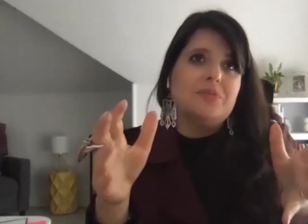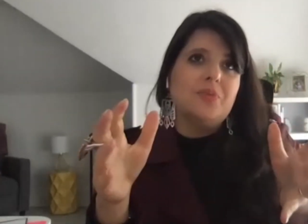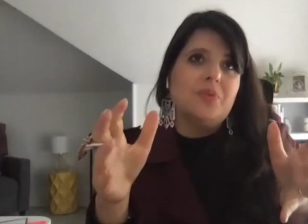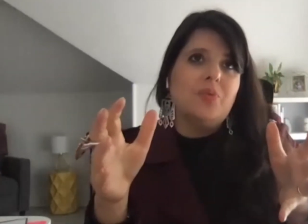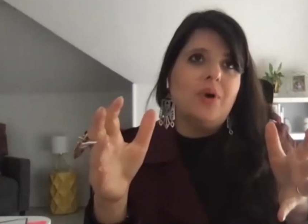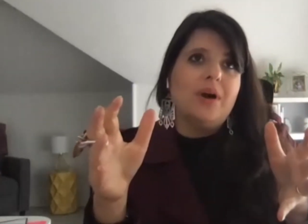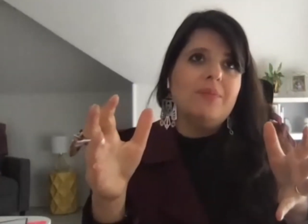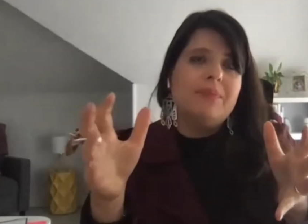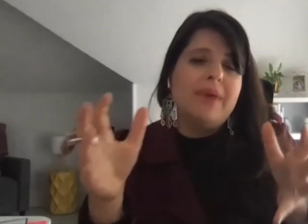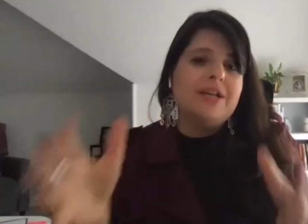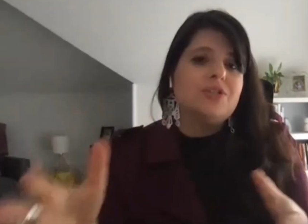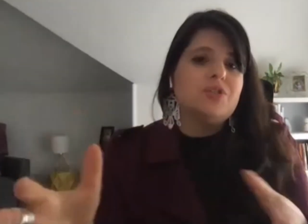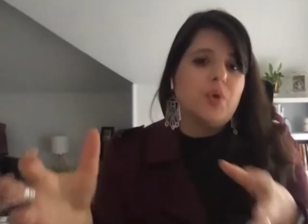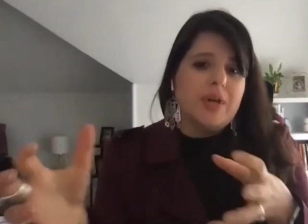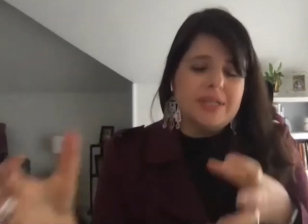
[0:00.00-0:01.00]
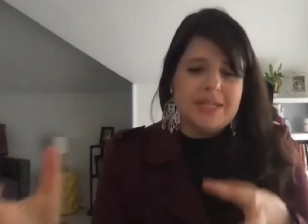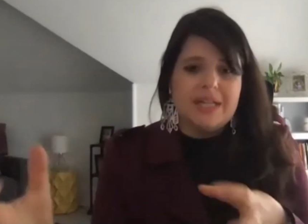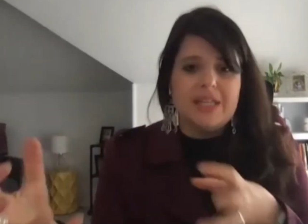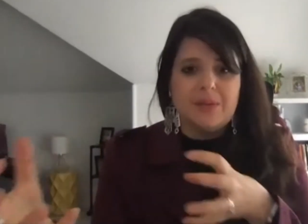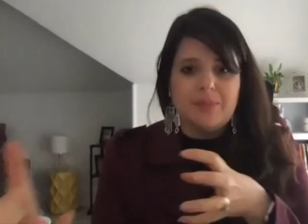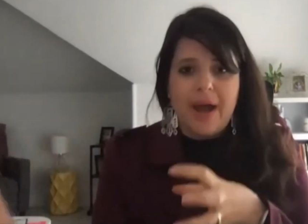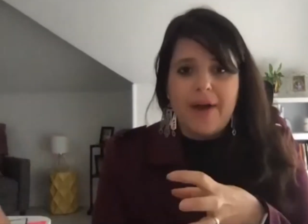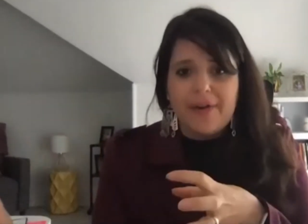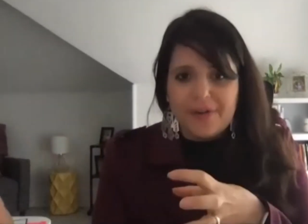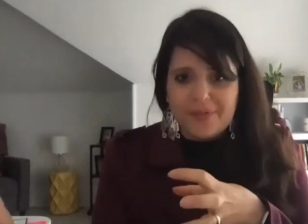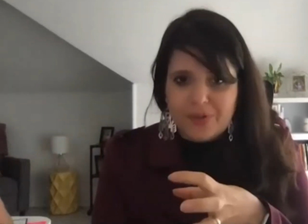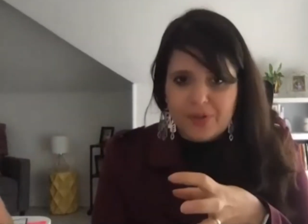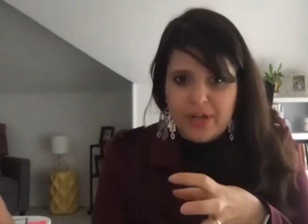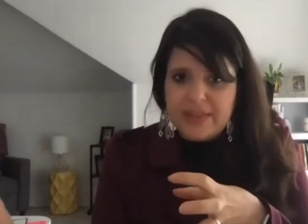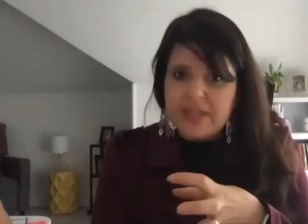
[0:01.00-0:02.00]
what makes storytelling
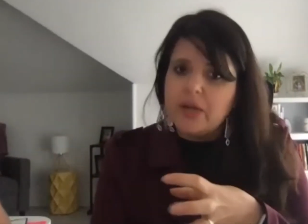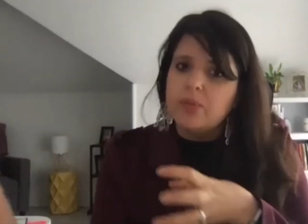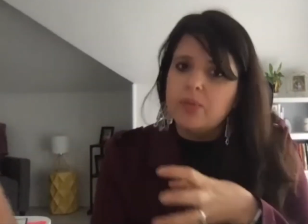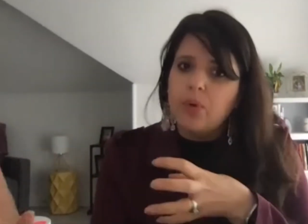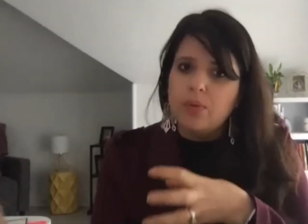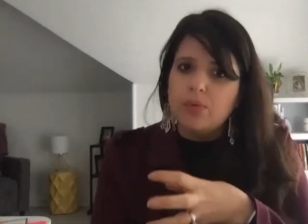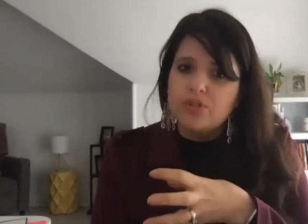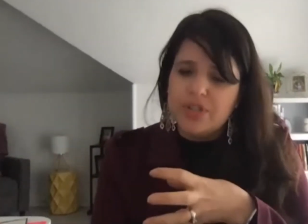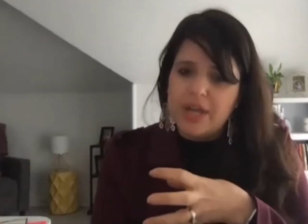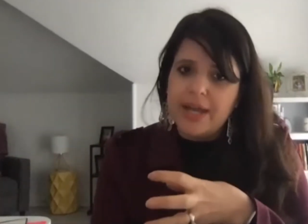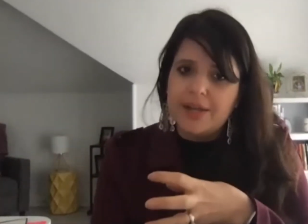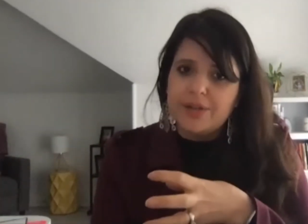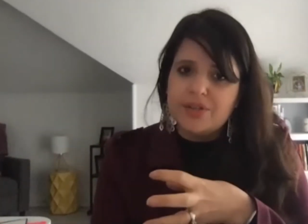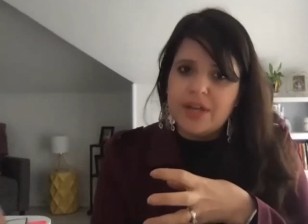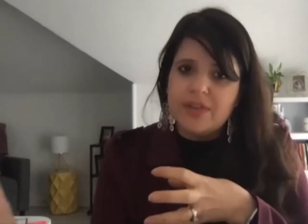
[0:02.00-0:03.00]
powerful, I think won't change.